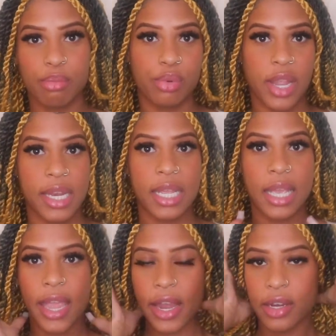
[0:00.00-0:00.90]

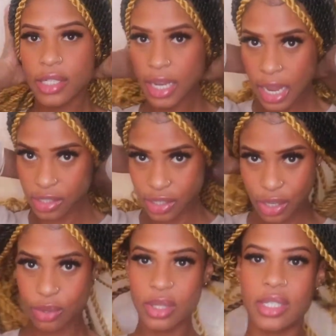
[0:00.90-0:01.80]
braiding hair to
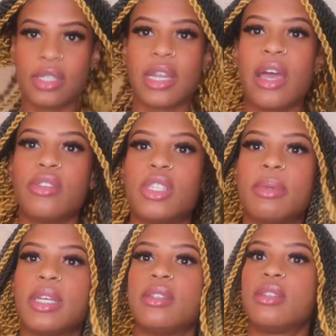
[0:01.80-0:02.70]
execute this style just
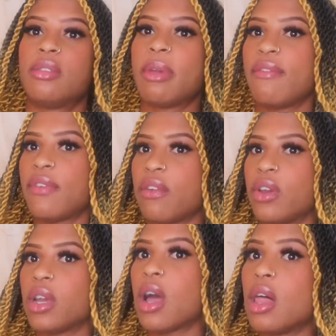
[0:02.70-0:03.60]
because this is my
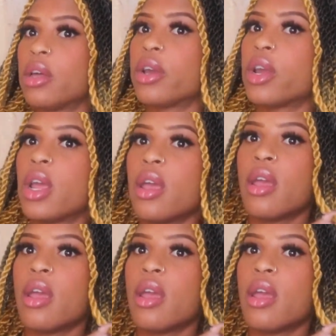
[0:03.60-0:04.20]
favorite color,